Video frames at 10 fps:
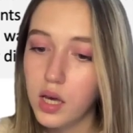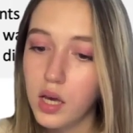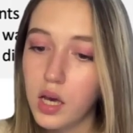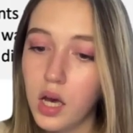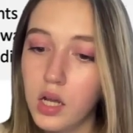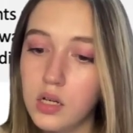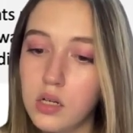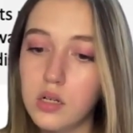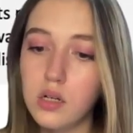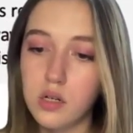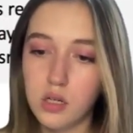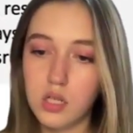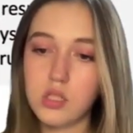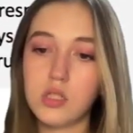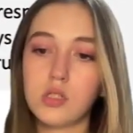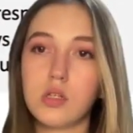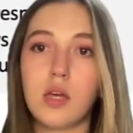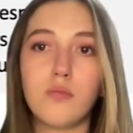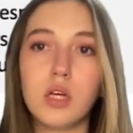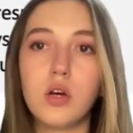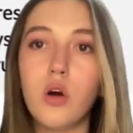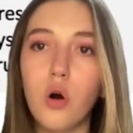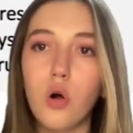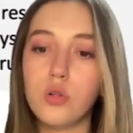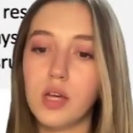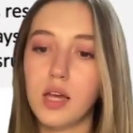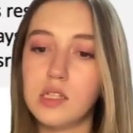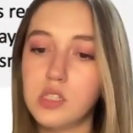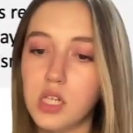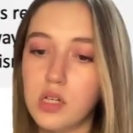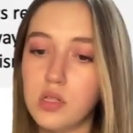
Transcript: And this can be called ad